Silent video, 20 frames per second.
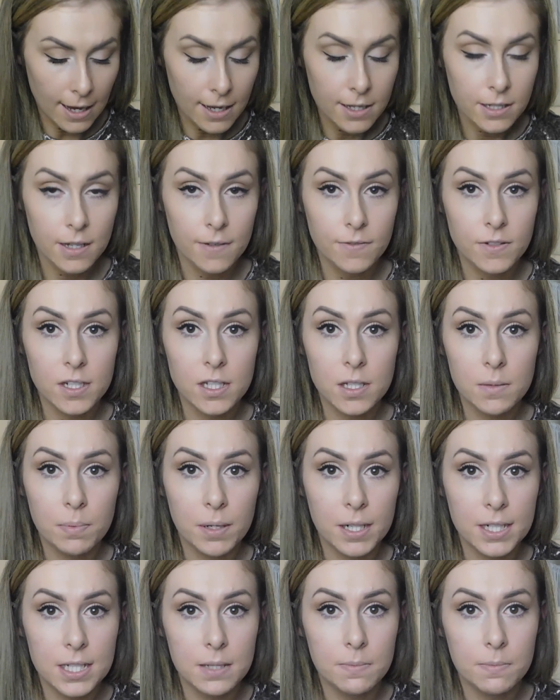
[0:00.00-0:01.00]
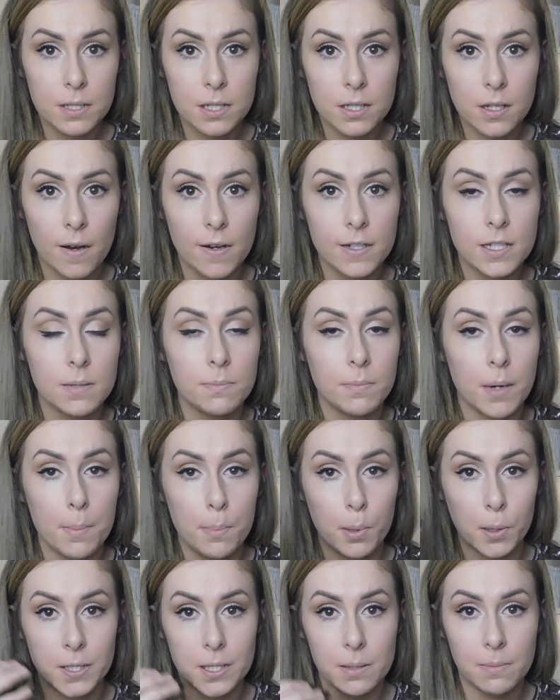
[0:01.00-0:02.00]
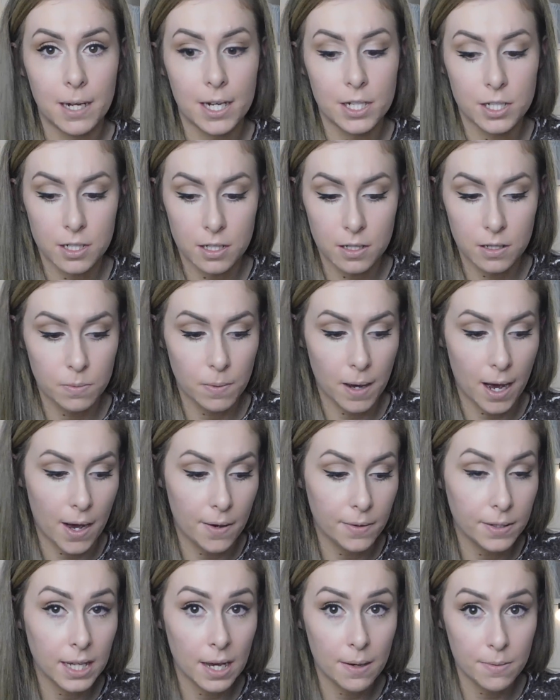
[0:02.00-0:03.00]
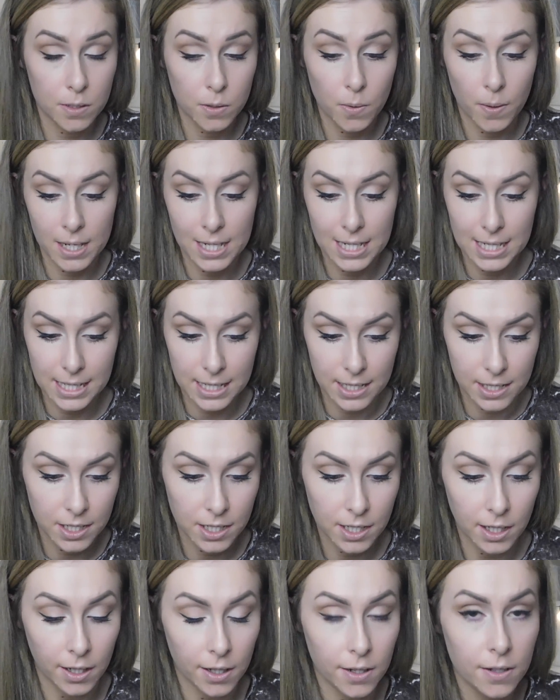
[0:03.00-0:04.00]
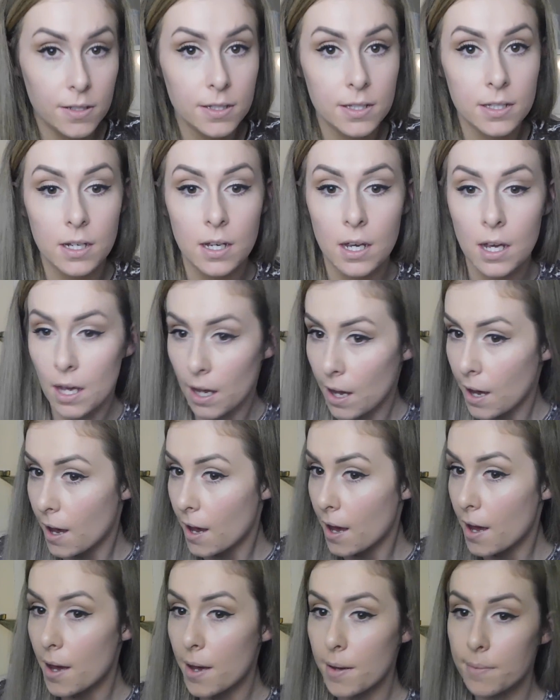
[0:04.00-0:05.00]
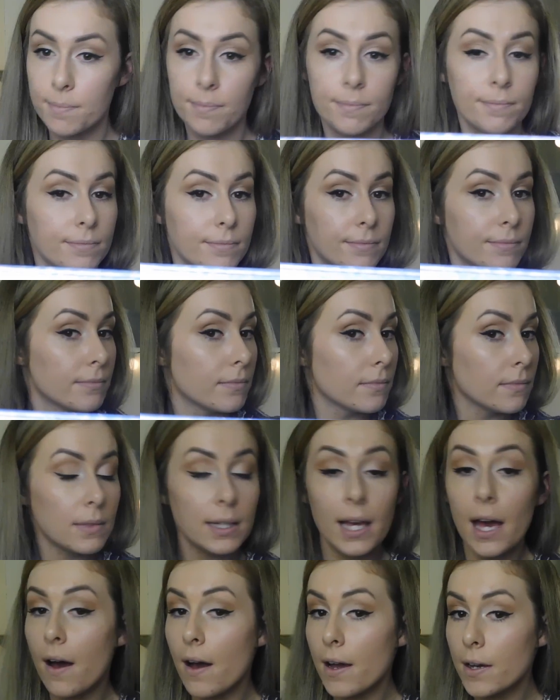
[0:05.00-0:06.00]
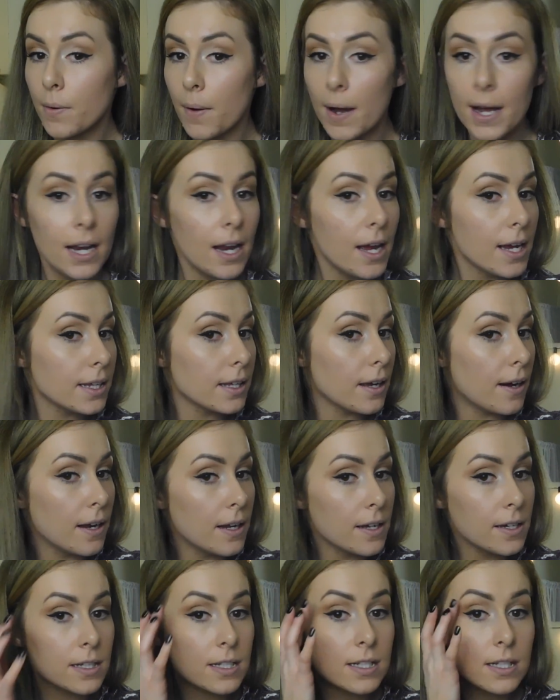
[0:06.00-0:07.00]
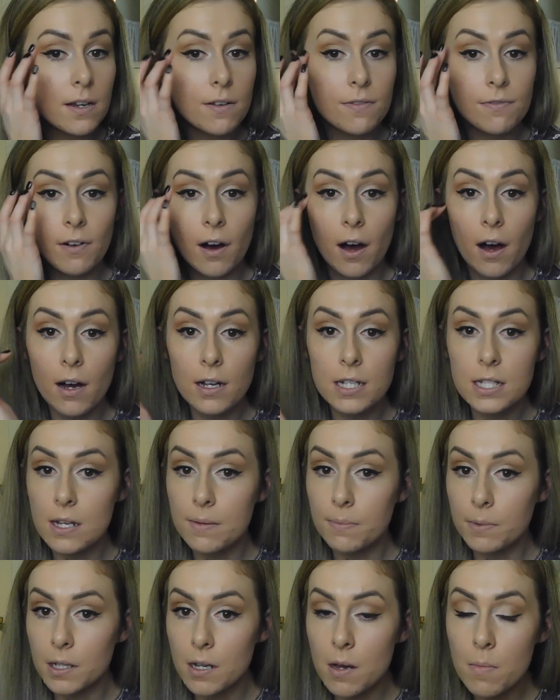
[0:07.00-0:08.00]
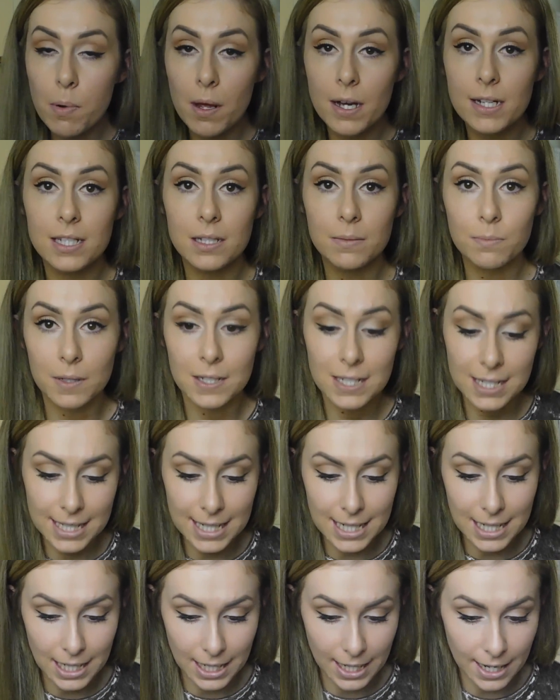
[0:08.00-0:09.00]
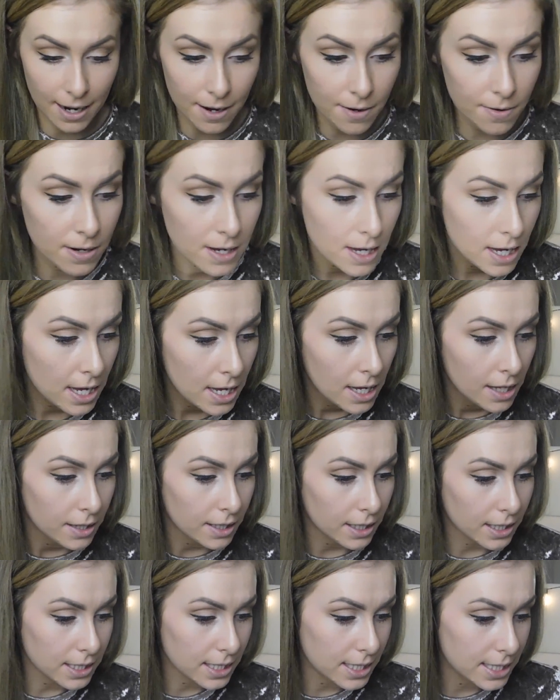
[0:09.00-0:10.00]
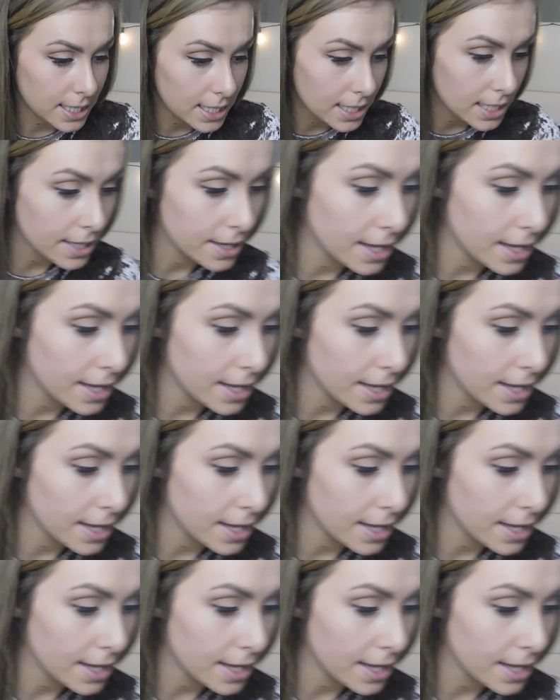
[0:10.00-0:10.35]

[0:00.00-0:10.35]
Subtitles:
So I've just applied some mascara to my bottom lashes as well, and that was quite easy to use. yeah, I quite like the eye look so far. So I'm going to apply some concealer now. The concealer